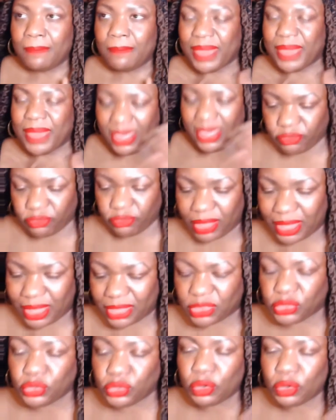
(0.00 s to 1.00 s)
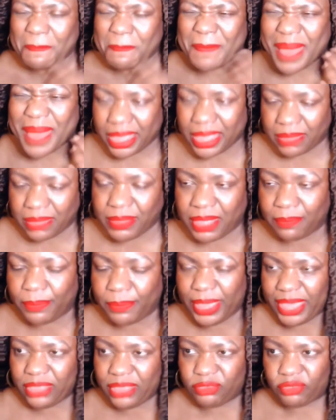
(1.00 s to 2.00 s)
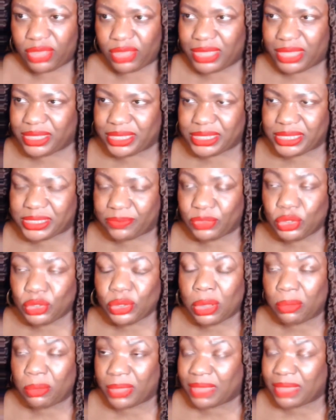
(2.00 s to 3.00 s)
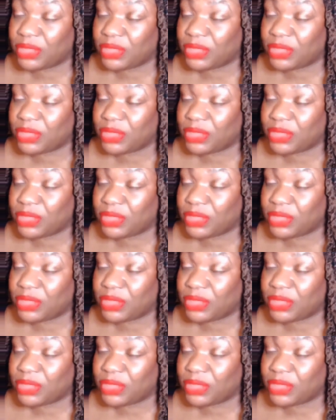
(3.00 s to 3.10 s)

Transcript: patriots. You're miming patriotism. You don't give a